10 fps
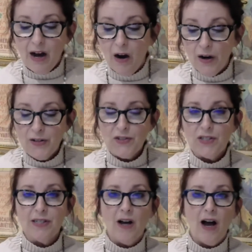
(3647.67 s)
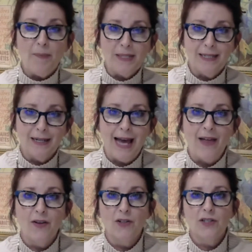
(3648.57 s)
Ours is the opposite of that.
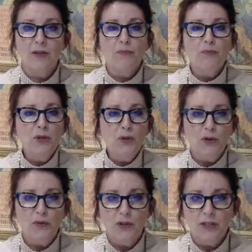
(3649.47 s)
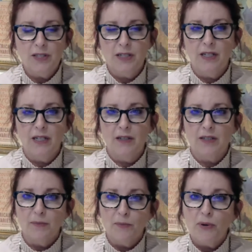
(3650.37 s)
There's some beautiful acidity,
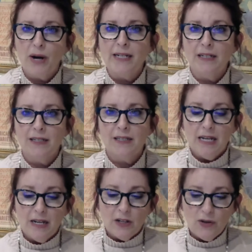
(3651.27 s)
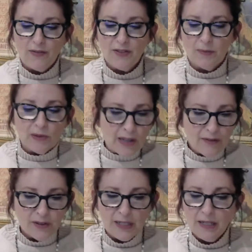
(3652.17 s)
some brightness. You have some
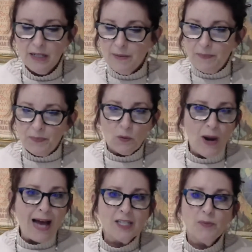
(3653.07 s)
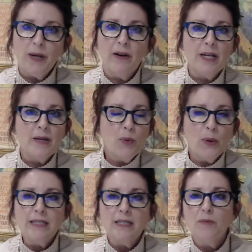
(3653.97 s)
lovely raspberry,
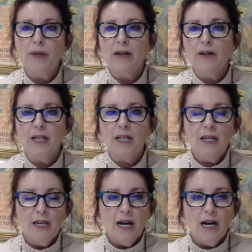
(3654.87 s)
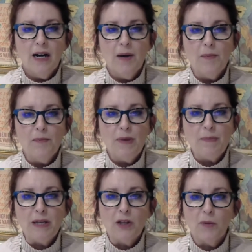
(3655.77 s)
boysenberry, um,
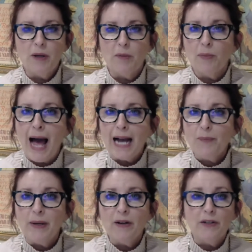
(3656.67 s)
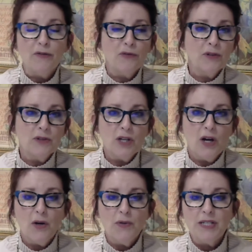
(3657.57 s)
maybe a little bit of blackberry fruit
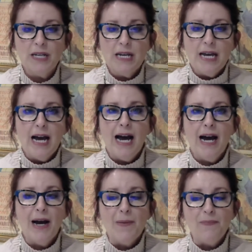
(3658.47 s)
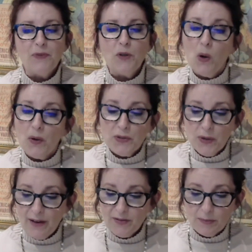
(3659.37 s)
tones um, you also
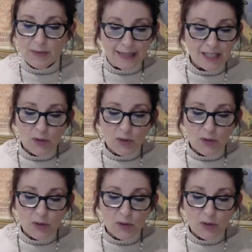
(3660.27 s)
have some nice